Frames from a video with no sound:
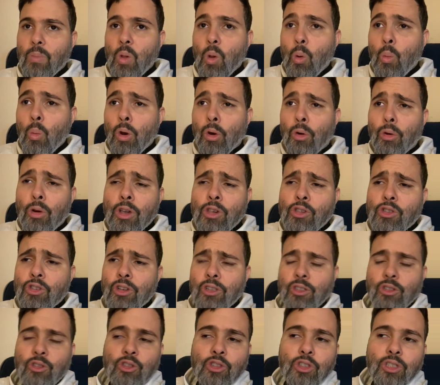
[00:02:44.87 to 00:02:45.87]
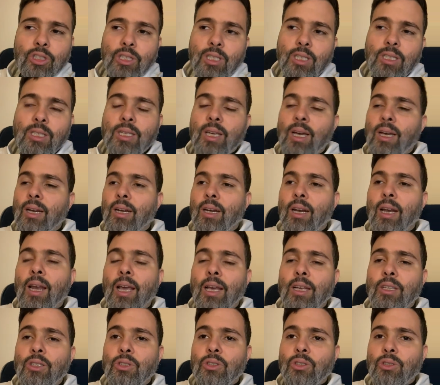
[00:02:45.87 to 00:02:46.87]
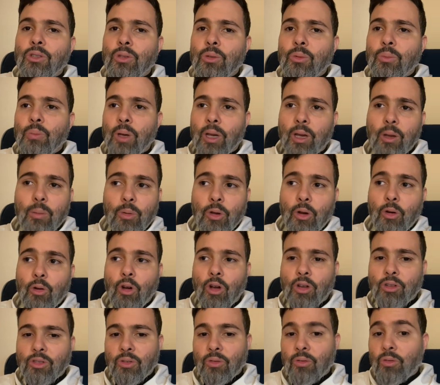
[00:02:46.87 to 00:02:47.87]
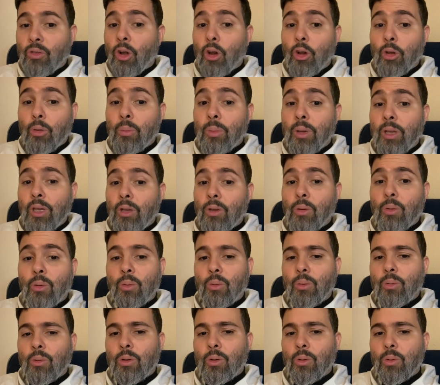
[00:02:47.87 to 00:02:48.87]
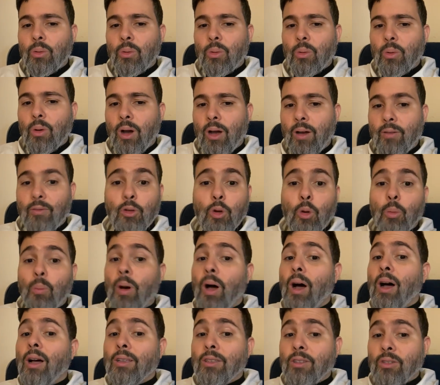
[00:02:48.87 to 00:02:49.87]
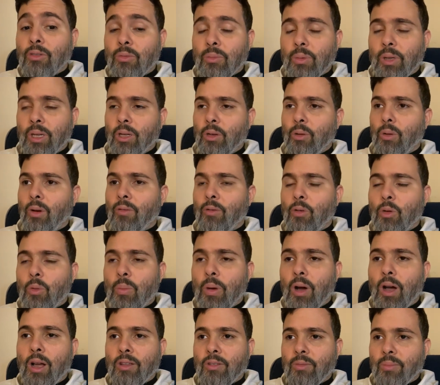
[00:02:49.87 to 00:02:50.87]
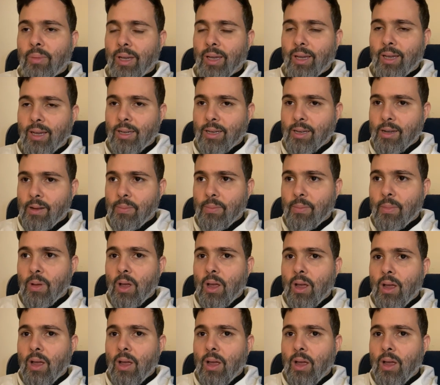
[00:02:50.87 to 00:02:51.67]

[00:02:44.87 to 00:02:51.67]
We're Christians. Jesus said, unless you pick up your cross and follow me, you have no part of me, you have no part of my kingdom.